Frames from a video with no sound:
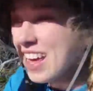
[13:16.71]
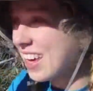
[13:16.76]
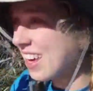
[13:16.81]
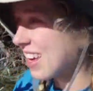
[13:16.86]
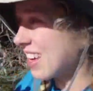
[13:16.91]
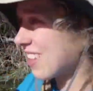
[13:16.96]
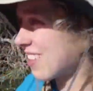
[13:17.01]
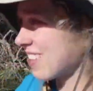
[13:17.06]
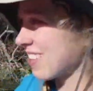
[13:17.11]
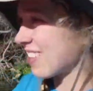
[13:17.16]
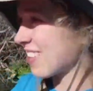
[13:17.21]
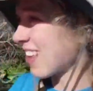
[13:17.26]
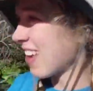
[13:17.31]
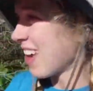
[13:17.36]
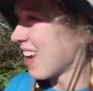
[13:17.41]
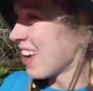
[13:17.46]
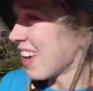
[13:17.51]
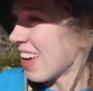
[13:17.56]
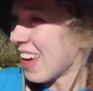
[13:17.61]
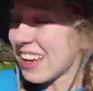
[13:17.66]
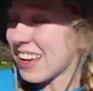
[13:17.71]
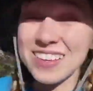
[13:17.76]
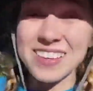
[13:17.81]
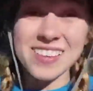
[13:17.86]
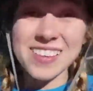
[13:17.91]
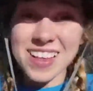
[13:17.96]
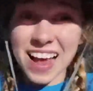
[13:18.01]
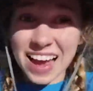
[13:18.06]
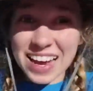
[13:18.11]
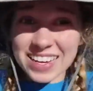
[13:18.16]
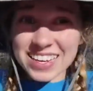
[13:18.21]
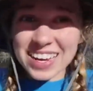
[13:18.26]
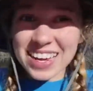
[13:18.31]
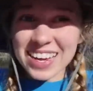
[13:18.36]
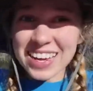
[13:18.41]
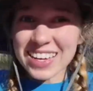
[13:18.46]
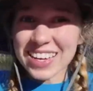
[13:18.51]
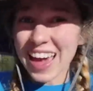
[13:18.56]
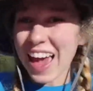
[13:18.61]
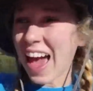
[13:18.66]
It's
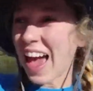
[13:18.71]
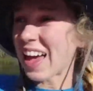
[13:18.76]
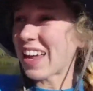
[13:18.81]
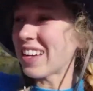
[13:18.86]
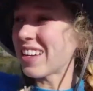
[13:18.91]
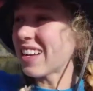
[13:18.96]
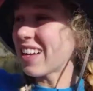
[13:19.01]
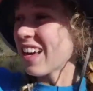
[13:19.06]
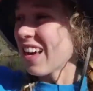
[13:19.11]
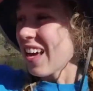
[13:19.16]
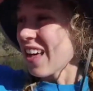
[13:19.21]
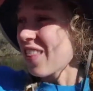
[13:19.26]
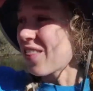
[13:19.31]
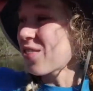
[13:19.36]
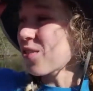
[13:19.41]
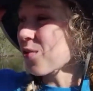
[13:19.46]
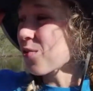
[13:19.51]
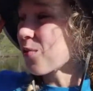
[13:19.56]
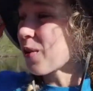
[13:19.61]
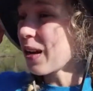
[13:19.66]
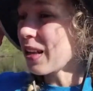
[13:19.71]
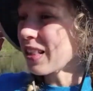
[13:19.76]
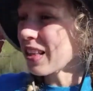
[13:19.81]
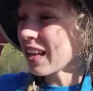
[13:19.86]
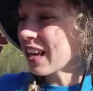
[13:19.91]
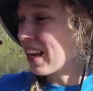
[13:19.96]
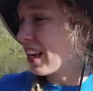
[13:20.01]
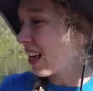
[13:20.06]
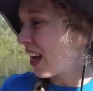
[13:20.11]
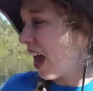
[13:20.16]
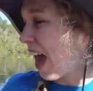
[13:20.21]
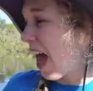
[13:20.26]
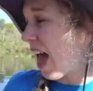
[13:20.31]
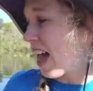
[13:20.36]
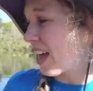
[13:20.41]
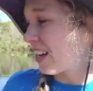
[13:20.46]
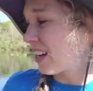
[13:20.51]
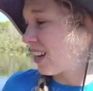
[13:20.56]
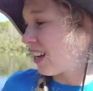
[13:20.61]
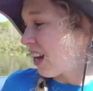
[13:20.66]
exciting and thrilling
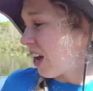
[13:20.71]
and